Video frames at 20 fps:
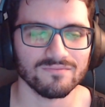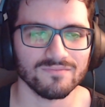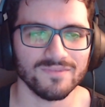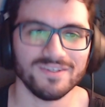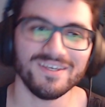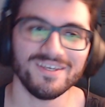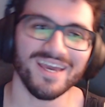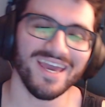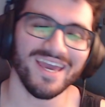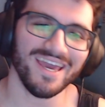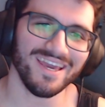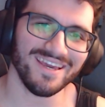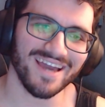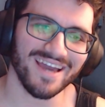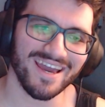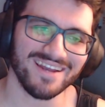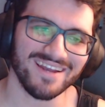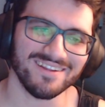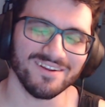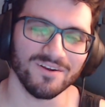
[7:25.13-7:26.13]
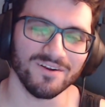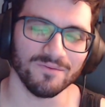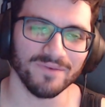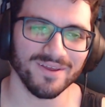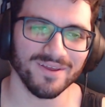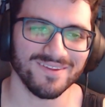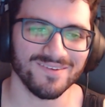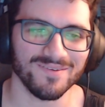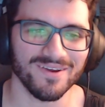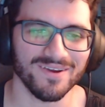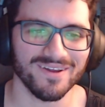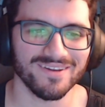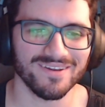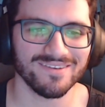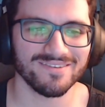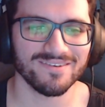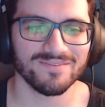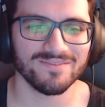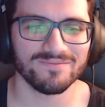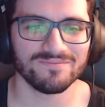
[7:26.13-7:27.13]
Hey, I had a little bit, to be
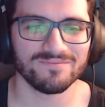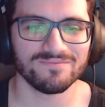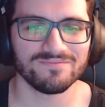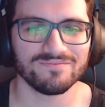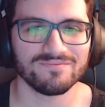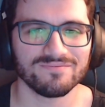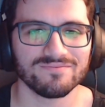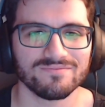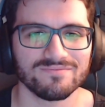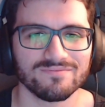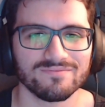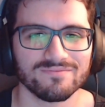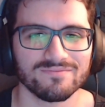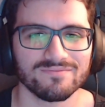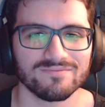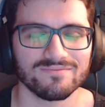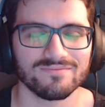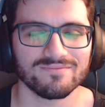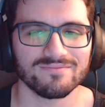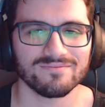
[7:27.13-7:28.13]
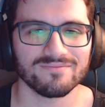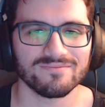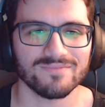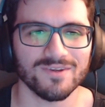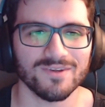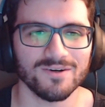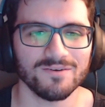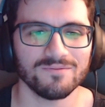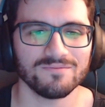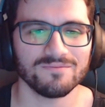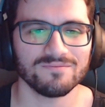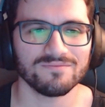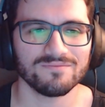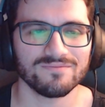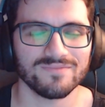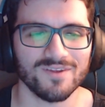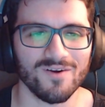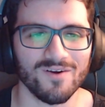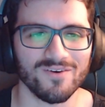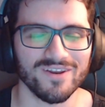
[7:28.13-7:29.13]
honest. Oh,
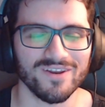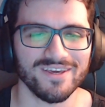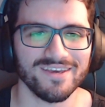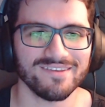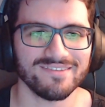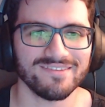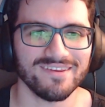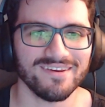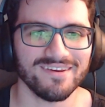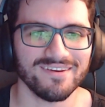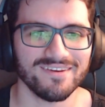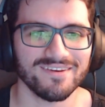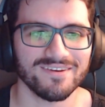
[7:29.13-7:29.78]
they're all gonna kiss now?